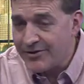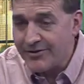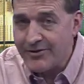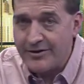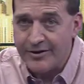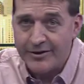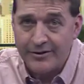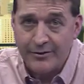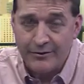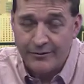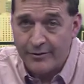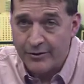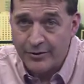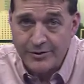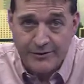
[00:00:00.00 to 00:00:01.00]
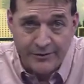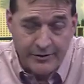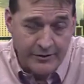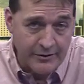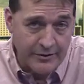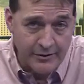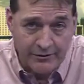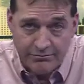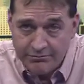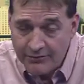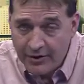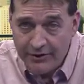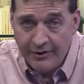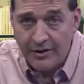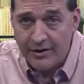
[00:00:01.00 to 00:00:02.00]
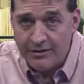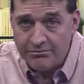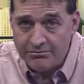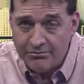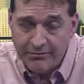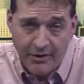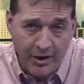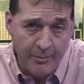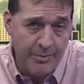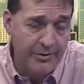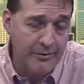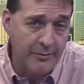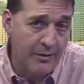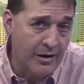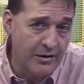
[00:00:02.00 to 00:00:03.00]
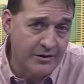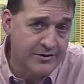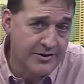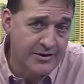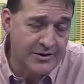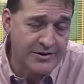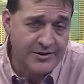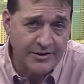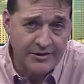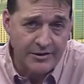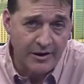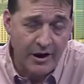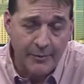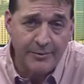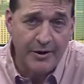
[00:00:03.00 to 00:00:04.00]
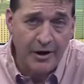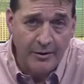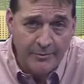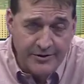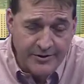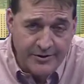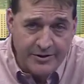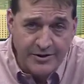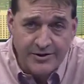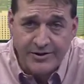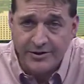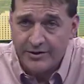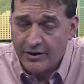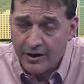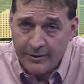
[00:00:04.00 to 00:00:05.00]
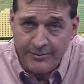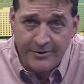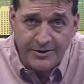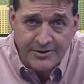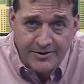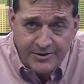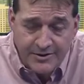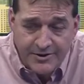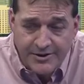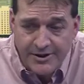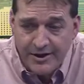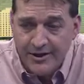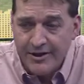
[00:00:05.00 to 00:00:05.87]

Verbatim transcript: screening, or for those of you that are not ophthalmologists or optometrists or opticians